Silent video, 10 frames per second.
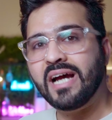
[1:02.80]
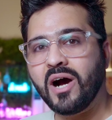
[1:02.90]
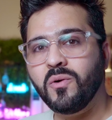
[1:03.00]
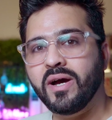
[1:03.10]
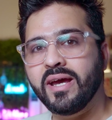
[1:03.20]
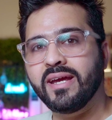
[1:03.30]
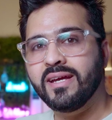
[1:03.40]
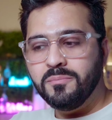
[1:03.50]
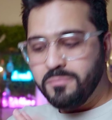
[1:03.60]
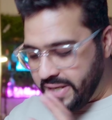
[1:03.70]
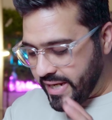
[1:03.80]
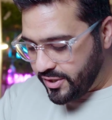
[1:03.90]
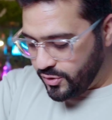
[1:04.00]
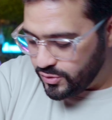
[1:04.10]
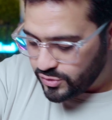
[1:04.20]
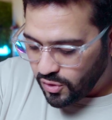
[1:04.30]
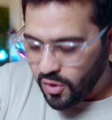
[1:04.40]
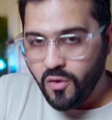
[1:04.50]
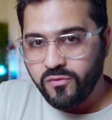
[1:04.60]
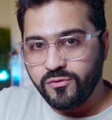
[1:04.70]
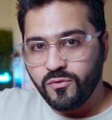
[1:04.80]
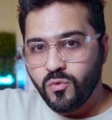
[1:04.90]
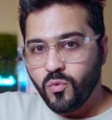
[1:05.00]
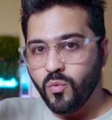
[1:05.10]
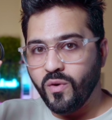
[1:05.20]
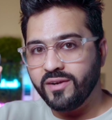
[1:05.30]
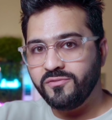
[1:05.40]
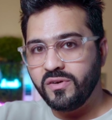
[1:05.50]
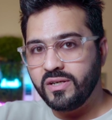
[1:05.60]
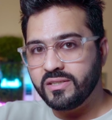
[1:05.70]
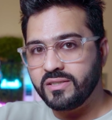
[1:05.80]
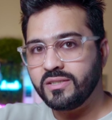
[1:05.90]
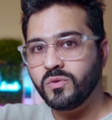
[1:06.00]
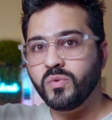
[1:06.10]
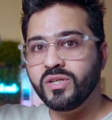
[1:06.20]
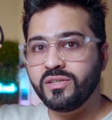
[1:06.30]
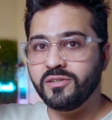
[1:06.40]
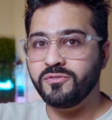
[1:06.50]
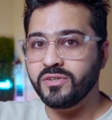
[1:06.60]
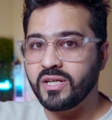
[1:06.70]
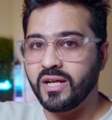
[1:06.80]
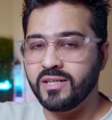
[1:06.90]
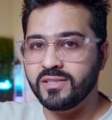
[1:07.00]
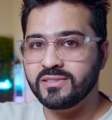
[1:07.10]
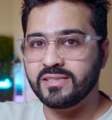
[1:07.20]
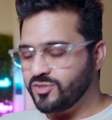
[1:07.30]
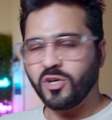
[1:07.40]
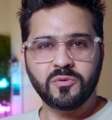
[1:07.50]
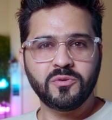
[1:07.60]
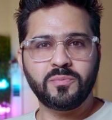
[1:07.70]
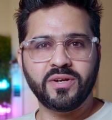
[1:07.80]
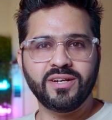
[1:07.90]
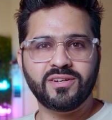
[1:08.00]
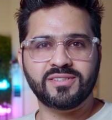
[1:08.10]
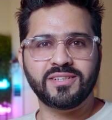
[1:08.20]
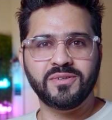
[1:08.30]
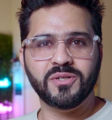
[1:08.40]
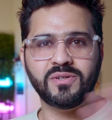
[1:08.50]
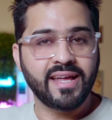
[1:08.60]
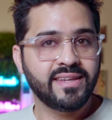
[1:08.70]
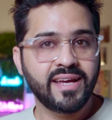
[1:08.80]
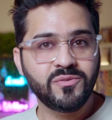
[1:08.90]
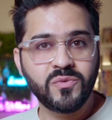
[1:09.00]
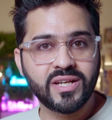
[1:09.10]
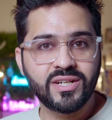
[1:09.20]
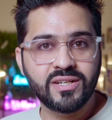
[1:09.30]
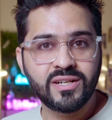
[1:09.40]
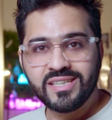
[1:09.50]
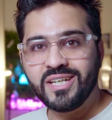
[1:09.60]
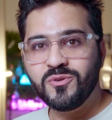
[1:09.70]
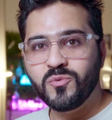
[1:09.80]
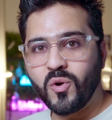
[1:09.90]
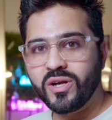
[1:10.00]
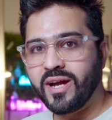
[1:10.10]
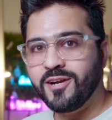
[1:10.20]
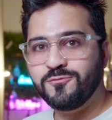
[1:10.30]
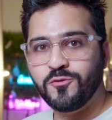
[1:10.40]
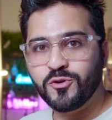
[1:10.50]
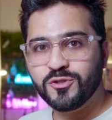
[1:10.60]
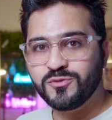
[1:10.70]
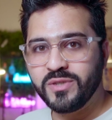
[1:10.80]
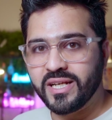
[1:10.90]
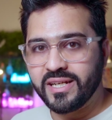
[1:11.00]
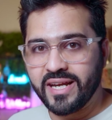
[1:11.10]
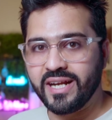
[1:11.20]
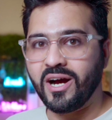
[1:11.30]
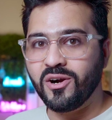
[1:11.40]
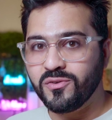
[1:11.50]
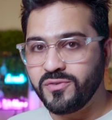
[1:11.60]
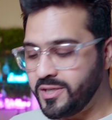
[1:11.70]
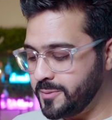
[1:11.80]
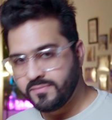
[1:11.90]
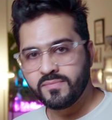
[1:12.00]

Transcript: how I make use of one filter with different colors. It's going to be a pretty interesting video, and then we can see what kind of photos we can get out of it.